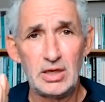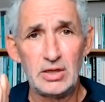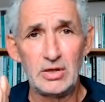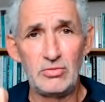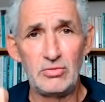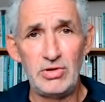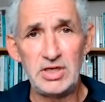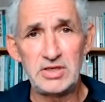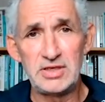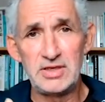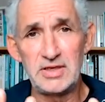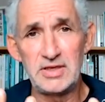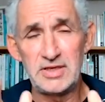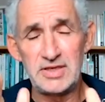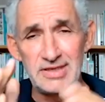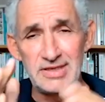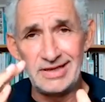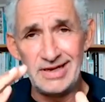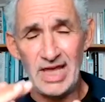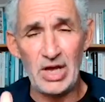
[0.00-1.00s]
the reason this
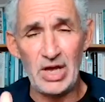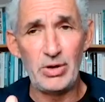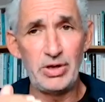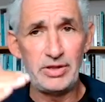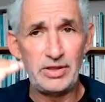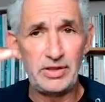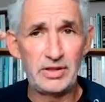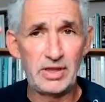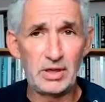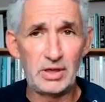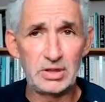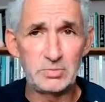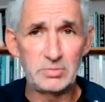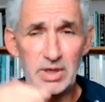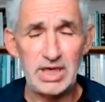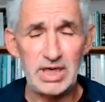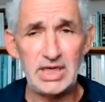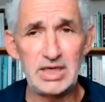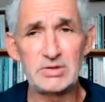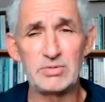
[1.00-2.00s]
is lower than those
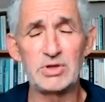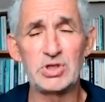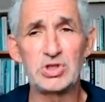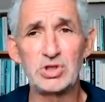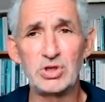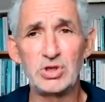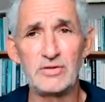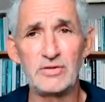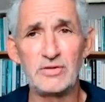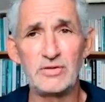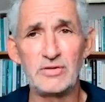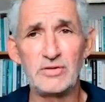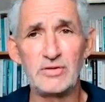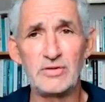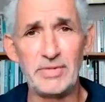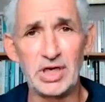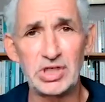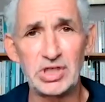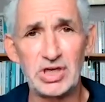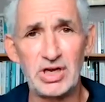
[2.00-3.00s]
peaks, which should have gone
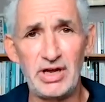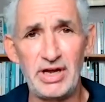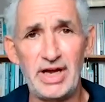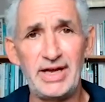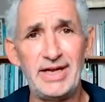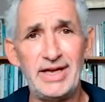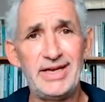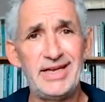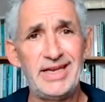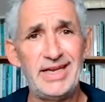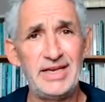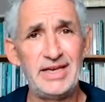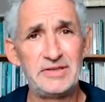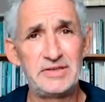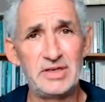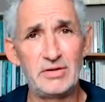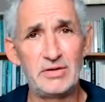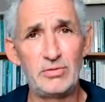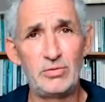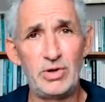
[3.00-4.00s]
much higher,
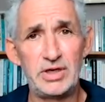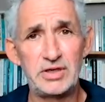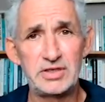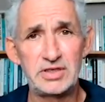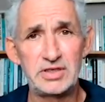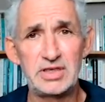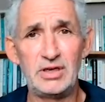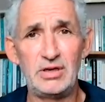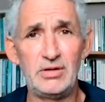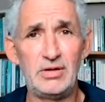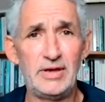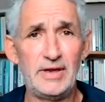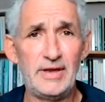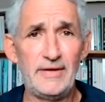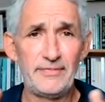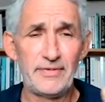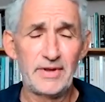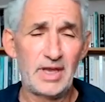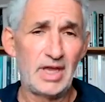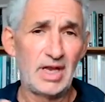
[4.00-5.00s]
is that we're still
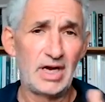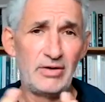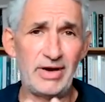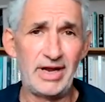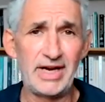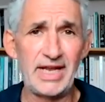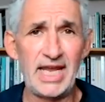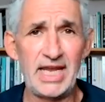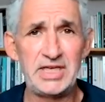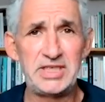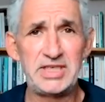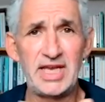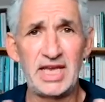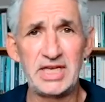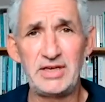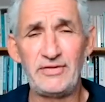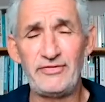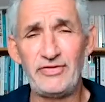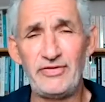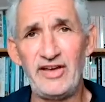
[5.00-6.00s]
at around 80,
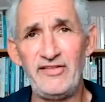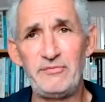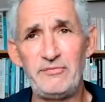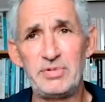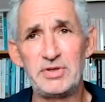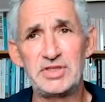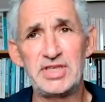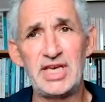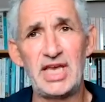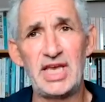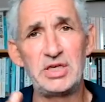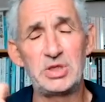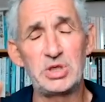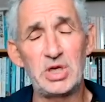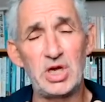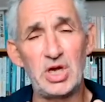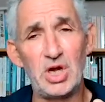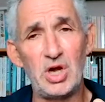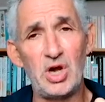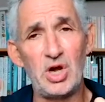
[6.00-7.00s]
85%
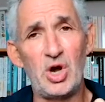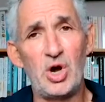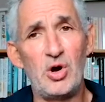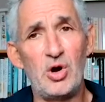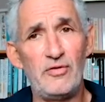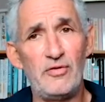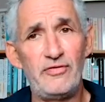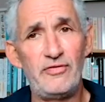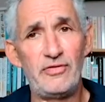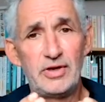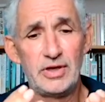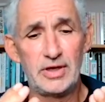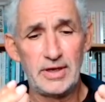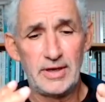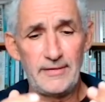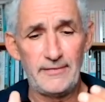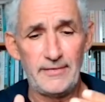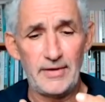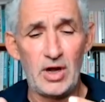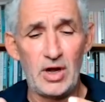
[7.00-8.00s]
of
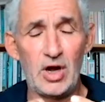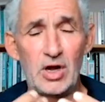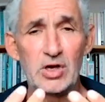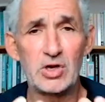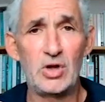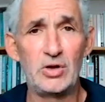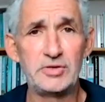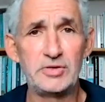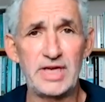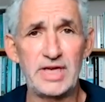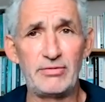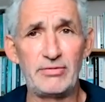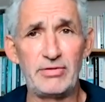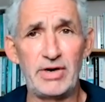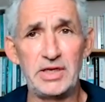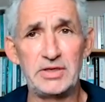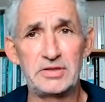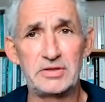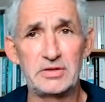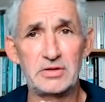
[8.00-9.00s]
our contact
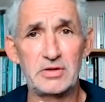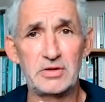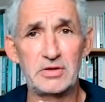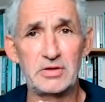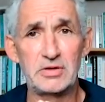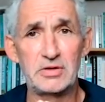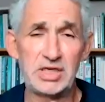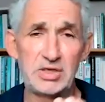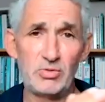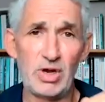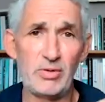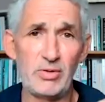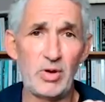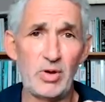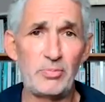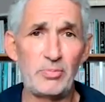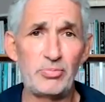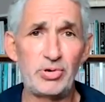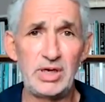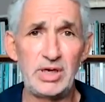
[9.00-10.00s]
rates compared to where we
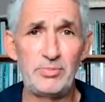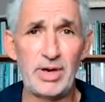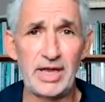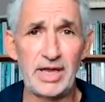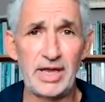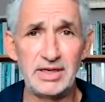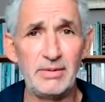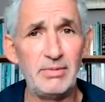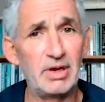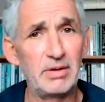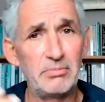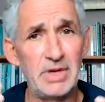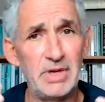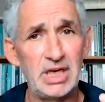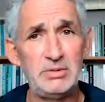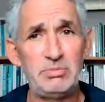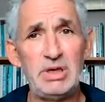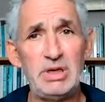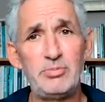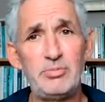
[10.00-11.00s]
were pre pandemic.
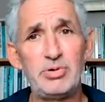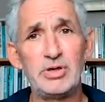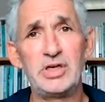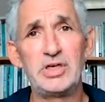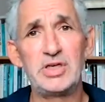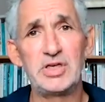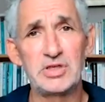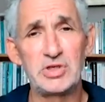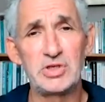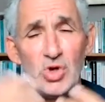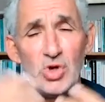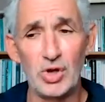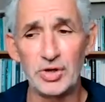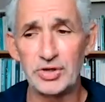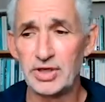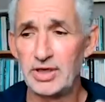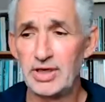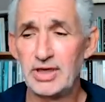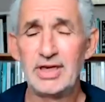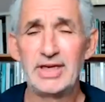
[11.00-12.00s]
Many people are just
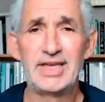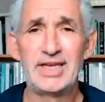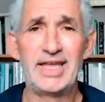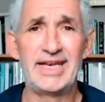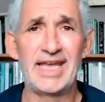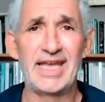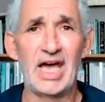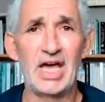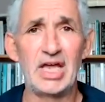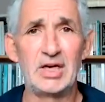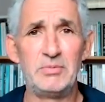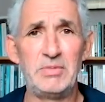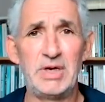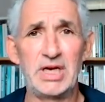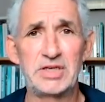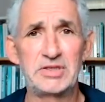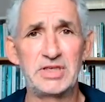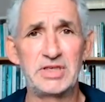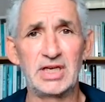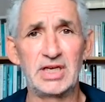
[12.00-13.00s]
not getting out and
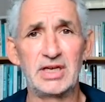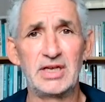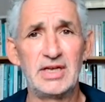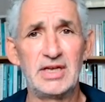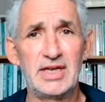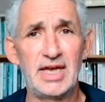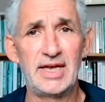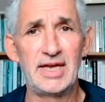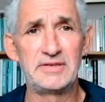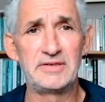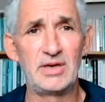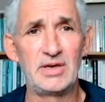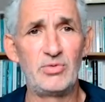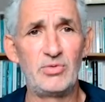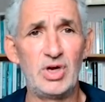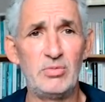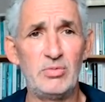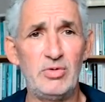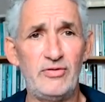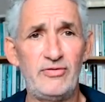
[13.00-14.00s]
mixing as they
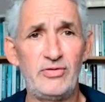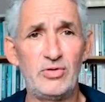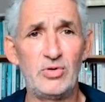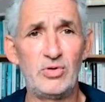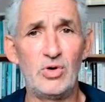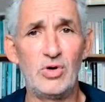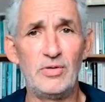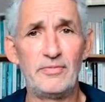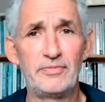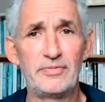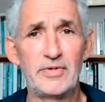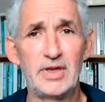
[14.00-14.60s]
were before.